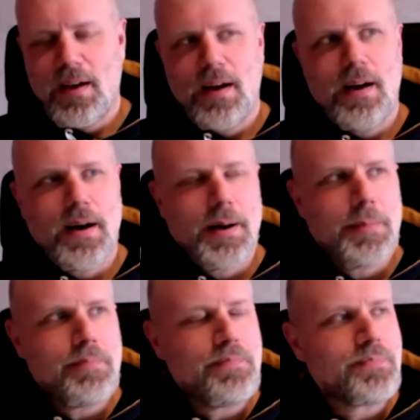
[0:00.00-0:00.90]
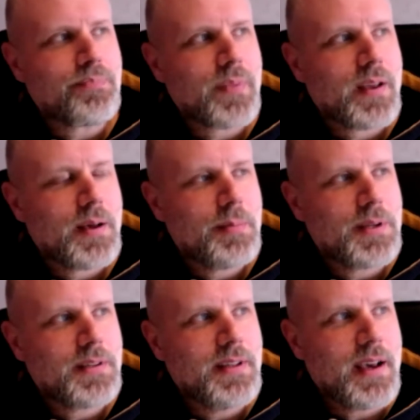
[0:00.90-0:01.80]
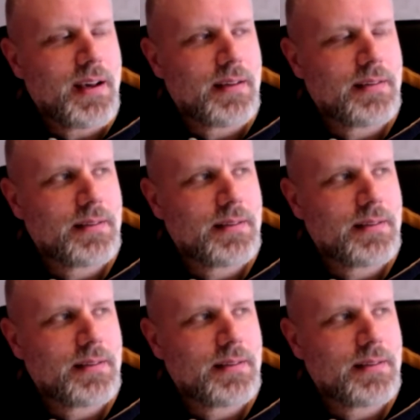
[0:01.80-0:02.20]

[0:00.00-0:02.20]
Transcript: But yeah,